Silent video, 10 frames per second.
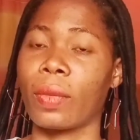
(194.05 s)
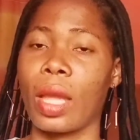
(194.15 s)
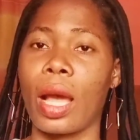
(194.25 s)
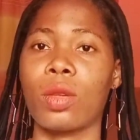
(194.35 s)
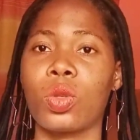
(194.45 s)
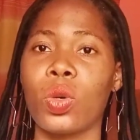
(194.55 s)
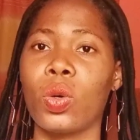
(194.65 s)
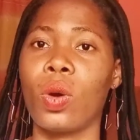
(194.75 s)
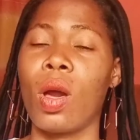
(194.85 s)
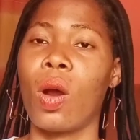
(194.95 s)
Yeah.
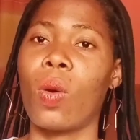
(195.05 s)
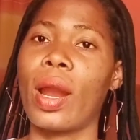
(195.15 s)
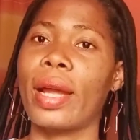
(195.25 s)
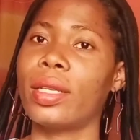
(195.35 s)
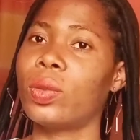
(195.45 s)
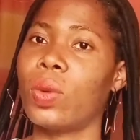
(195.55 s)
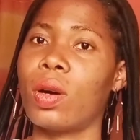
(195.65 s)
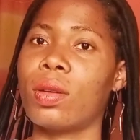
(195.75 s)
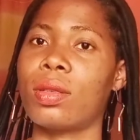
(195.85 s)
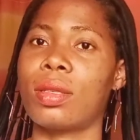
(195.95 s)
So what I did
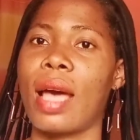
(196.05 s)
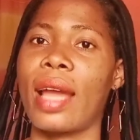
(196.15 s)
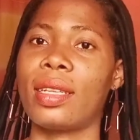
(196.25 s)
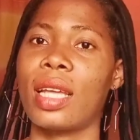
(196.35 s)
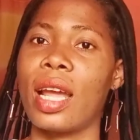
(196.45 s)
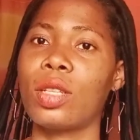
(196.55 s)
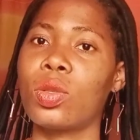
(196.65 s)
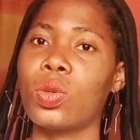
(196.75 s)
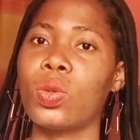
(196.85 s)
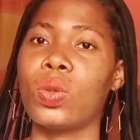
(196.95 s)
was I decided
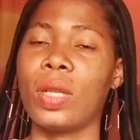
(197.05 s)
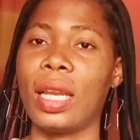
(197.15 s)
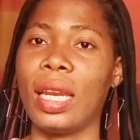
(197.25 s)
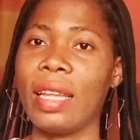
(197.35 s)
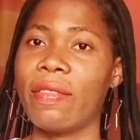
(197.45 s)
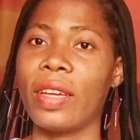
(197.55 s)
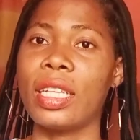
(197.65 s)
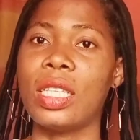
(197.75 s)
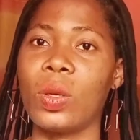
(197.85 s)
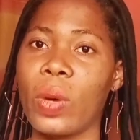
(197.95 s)
to leave
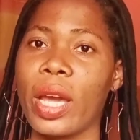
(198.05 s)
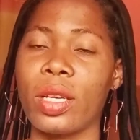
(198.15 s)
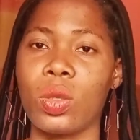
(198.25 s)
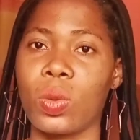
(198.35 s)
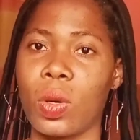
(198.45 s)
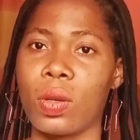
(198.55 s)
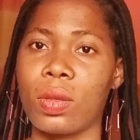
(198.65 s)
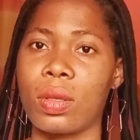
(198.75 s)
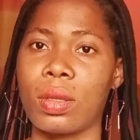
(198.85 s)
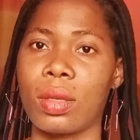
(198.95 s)
it the way it
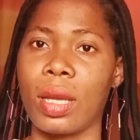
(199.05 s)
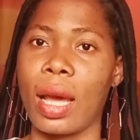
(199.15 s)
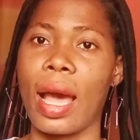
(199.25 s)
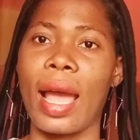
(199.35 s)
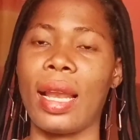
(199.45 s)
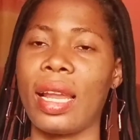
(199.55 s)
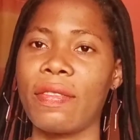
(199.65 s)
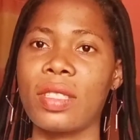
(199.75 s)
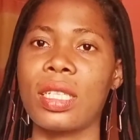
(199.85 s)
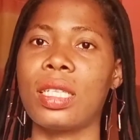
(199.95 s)
was. Yeah, I
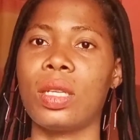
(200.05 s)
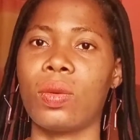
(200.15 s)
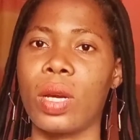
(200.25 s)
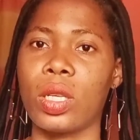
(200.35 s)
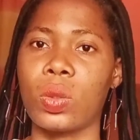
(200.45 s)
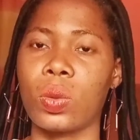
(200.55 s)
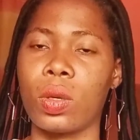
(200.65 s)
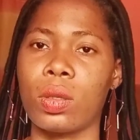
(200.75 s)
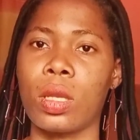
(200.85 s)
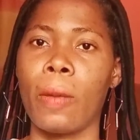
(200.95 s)
left it the way it
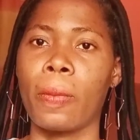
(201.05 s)
was.